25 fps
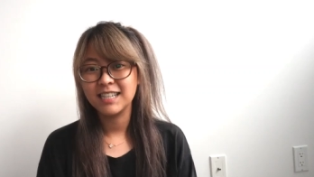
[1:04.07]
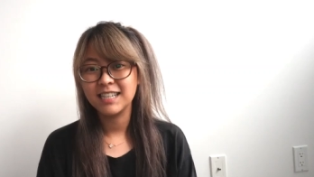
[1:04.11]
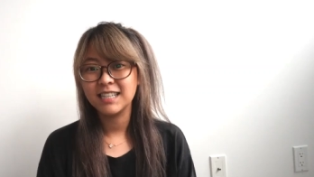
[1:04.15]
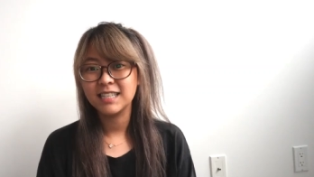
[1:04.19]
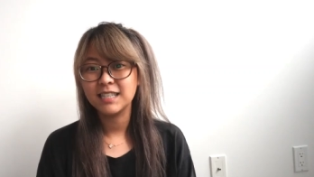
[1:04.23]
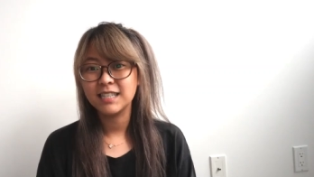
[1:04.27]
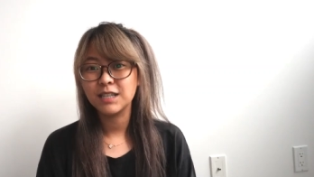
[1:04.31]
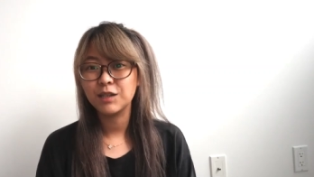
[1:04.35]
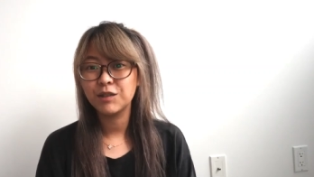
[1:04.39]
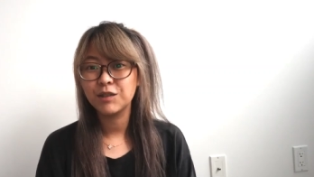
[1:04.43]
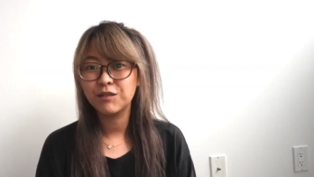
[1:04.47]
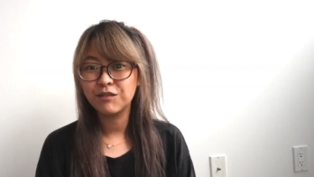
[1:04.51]

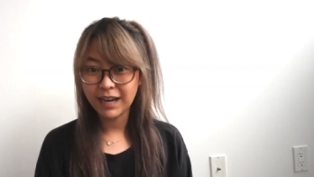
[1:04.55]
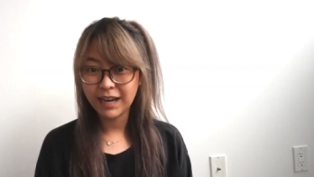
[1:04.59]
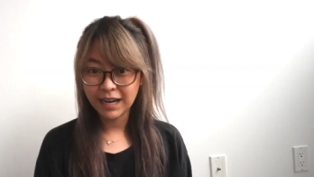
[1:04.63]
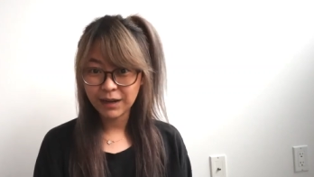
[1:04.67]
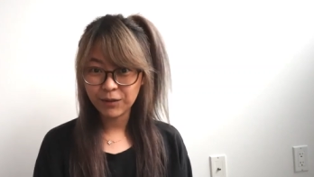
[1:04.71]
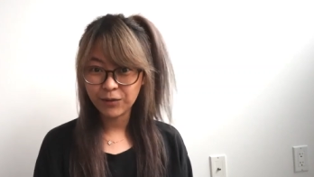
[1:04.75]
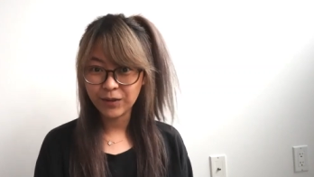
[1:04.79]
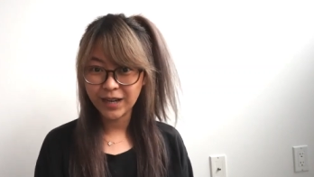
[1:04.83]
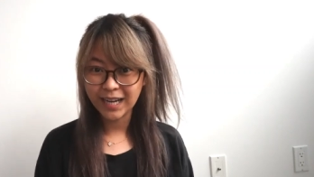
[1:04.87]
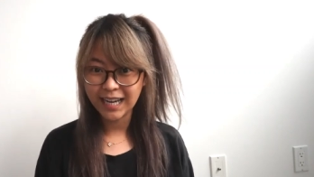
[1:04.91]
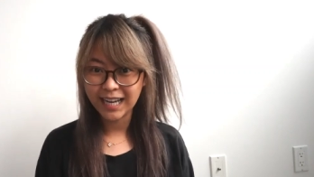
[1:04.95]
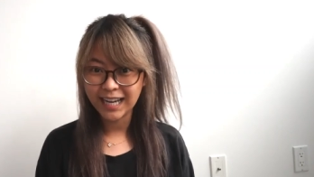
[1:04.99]
it's a
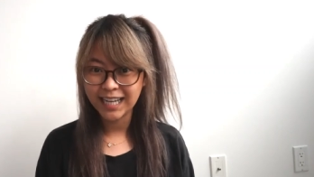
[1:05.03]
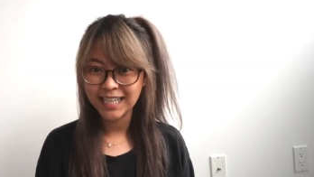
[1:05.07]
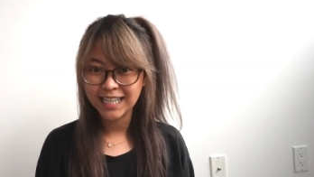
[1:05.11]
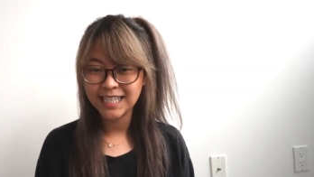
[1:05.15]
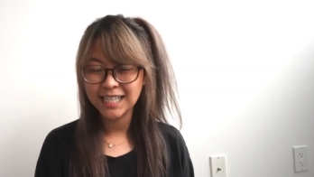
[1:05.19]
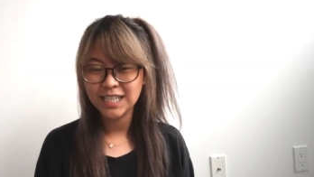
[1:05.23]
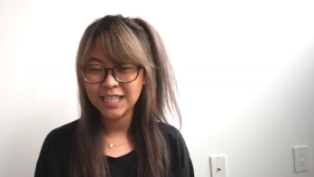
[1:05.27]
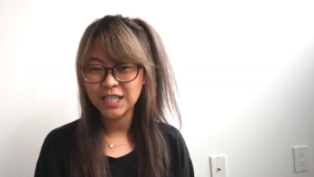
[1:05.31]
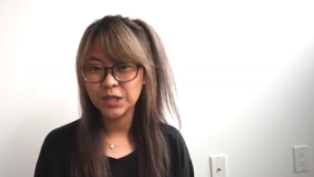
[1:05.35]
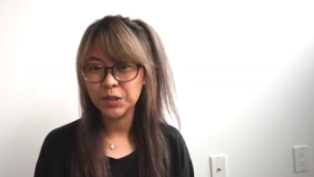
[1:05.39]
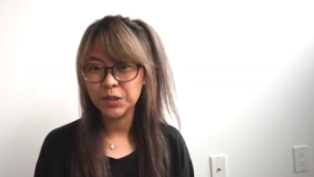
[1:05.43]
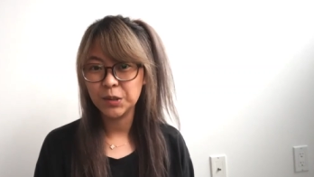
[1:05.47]
great way
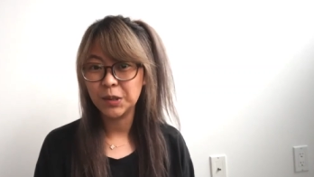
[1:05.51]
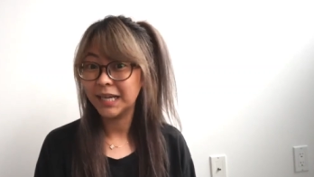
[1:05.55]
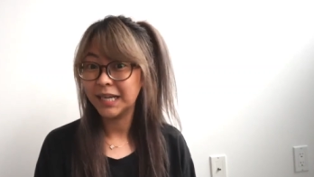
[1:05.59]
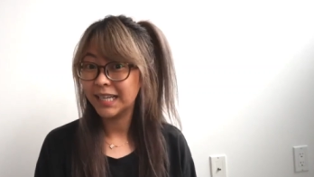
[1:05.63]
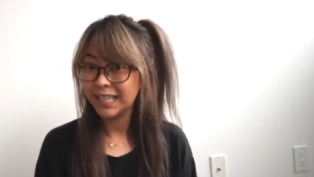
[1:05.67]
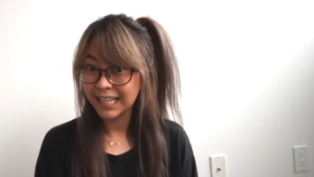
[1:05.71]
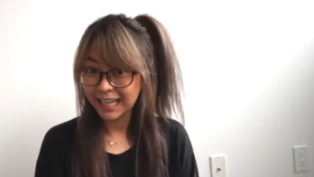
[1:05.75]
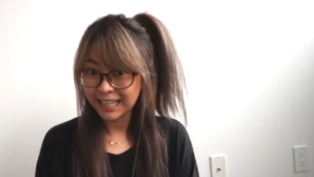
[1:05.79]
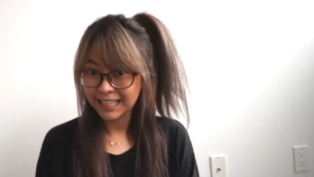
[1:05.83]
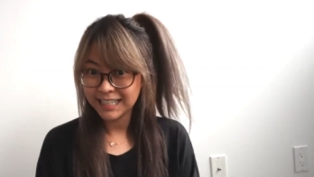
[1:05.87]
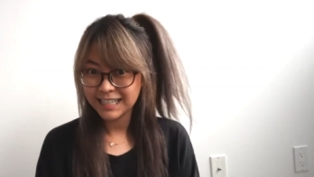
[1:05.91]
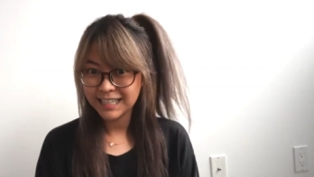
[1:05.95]
to
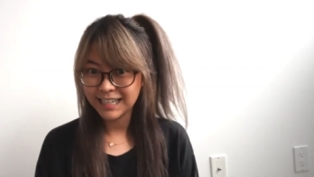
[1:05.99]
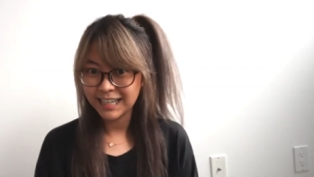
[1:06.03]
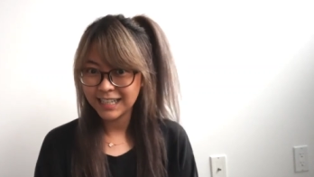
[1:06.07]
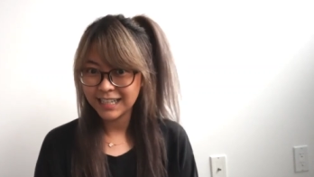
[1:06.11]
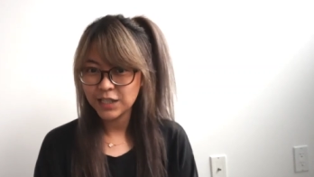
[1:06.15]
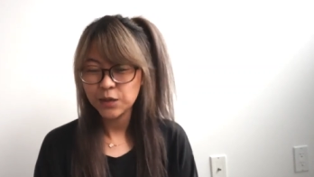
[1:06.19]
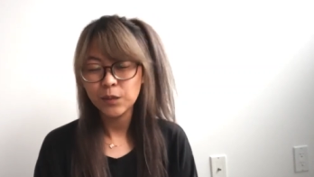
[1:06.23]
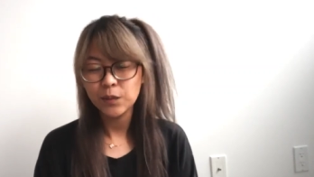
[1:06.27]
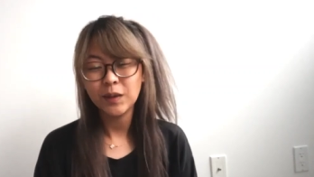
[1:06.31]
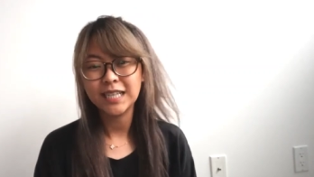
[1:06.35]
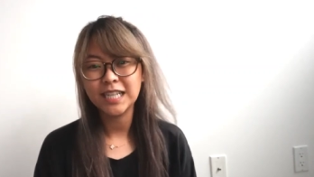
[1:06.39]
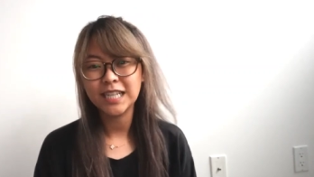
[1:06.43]
kickstart
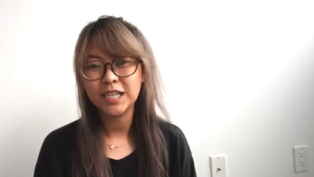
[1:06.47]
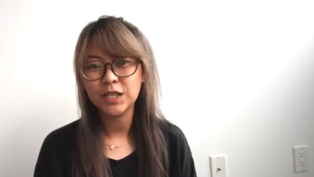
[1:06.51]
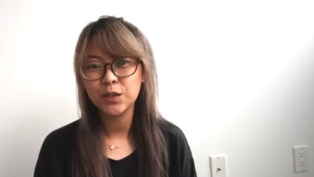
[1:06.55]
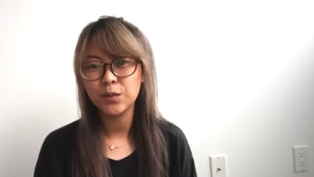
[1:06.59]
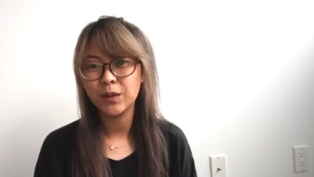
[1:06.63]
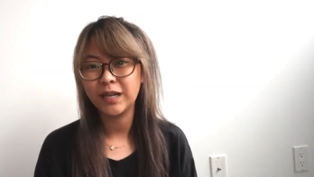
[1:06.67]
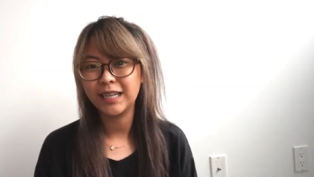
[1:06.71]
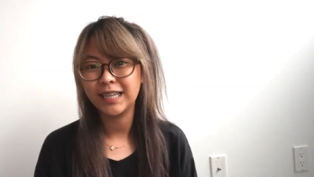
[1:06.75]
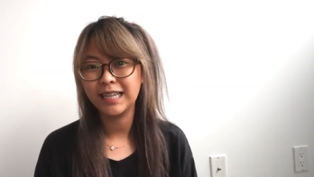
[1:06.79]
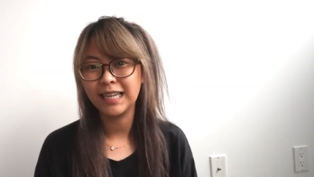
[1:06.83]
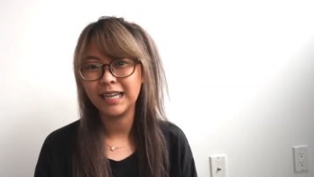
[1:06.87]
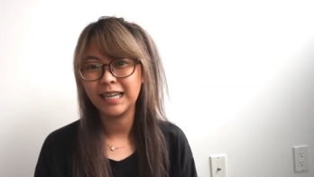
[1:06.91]

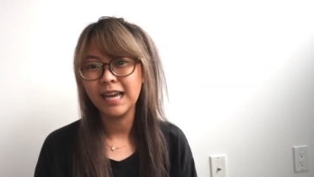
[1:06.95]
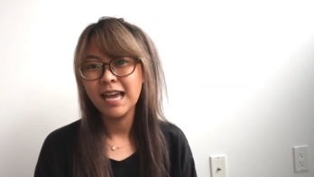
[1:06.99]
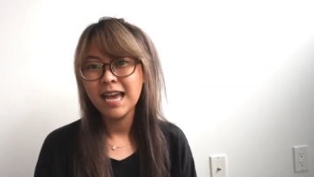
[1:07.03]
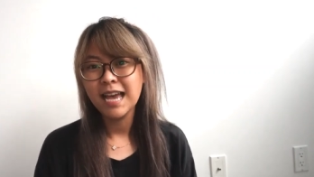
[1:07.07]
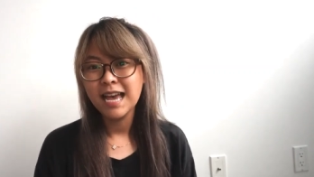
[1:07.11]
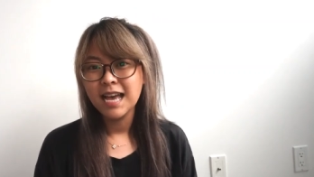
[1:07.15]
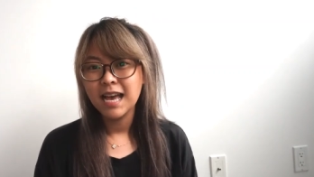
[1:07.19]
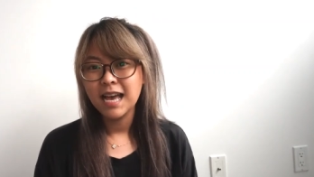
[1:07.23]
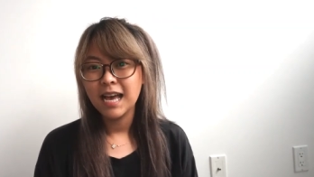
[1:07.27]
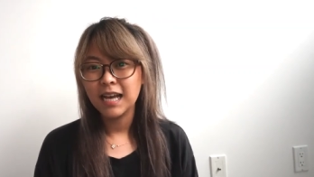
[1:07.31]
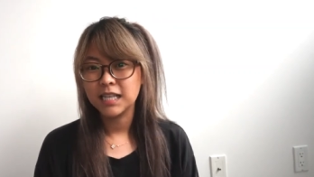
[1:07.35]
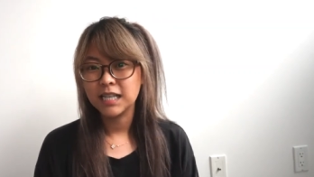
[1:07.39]
2020,
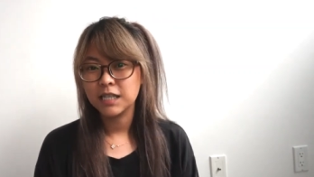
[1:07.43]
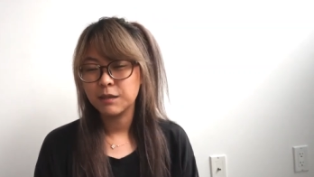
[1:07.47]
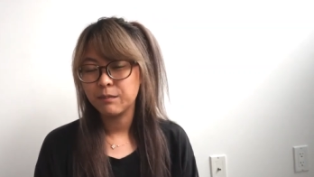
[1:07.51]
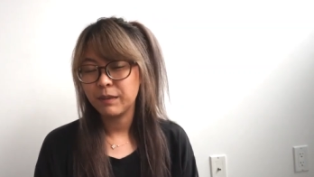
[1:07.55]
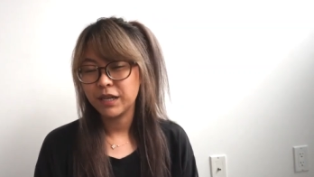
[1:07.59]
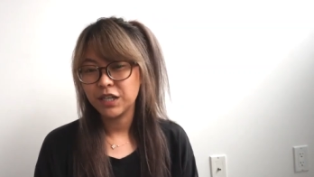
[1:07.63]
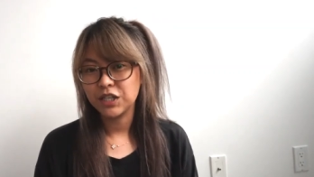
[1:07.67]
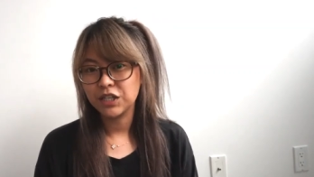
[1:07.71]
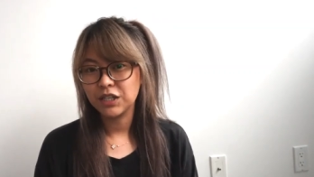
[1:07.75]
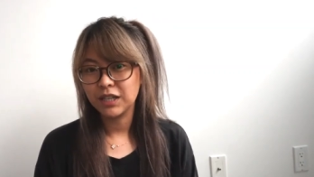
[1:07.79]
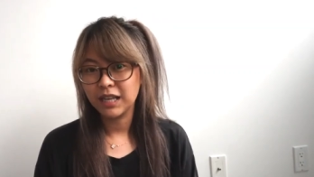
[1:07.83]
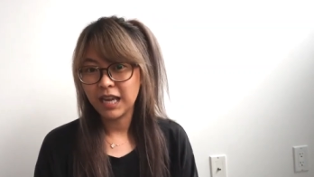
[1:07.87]

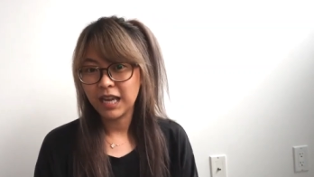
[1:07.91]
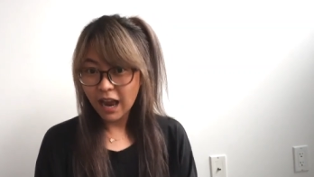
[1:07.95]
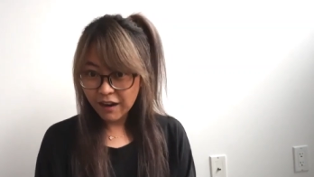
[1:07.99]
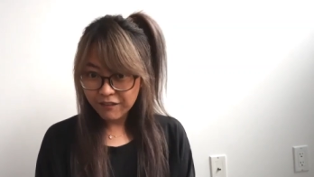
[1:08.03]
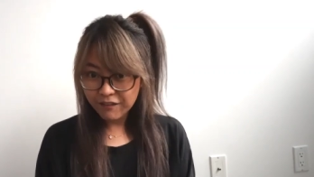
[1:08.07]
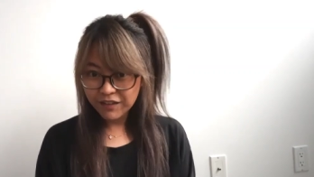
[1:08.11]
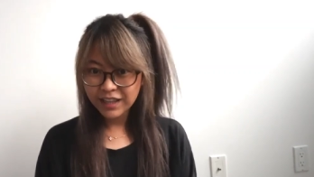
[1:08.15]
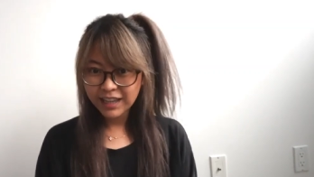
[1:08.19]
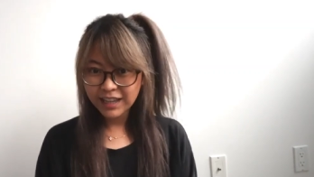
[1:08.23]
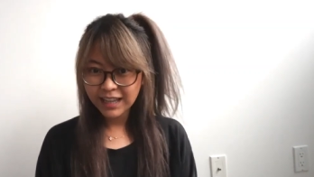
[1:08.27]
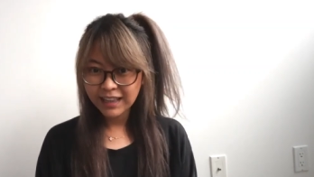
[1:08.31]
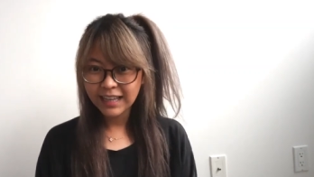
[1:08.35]
especially
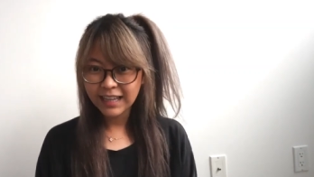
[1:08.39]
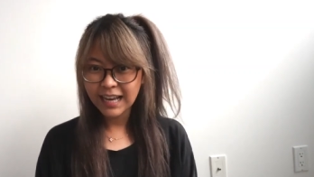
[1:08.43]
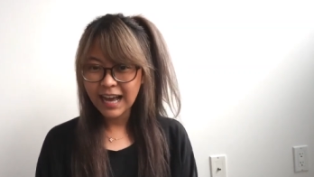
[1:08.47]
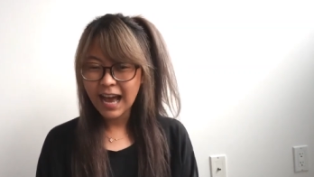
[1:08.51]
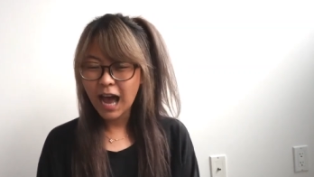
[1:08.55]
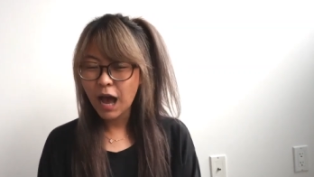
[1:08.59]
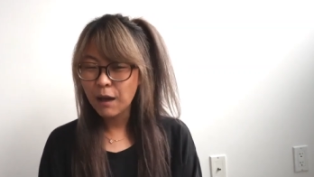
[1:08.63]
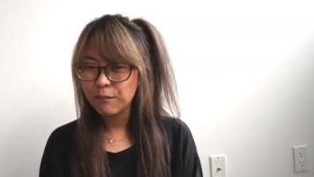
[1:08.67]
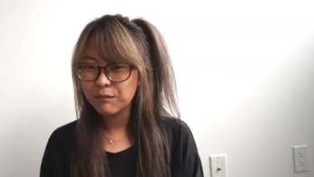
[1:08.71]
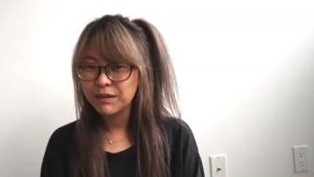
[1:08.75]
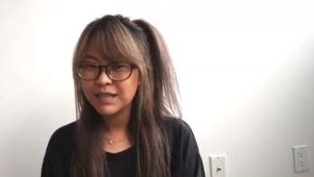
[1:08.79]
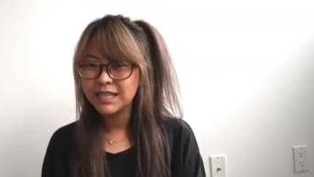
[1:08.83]
everything that
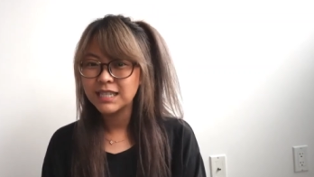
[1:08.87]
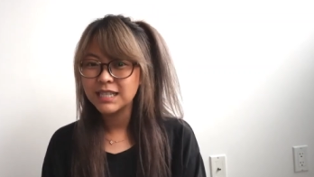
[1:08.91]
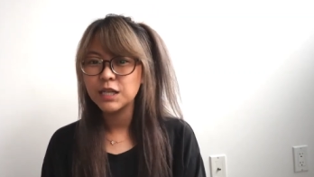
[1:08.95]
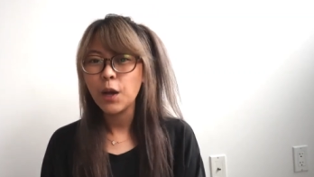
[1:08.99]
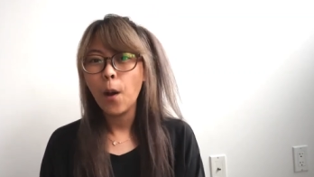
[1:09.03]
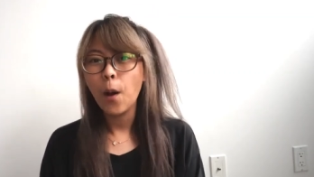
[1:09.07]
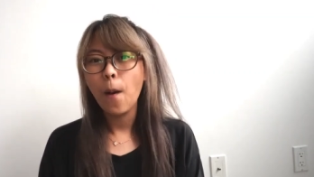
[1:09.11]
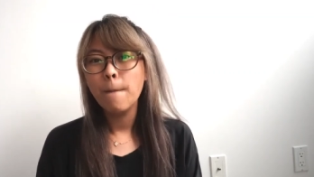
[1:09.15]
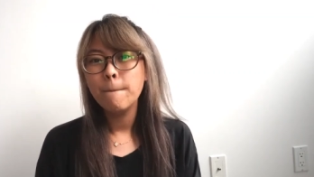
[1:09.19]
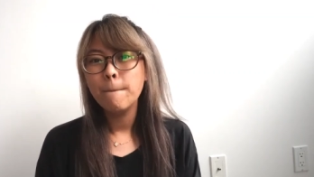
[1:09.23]
happened.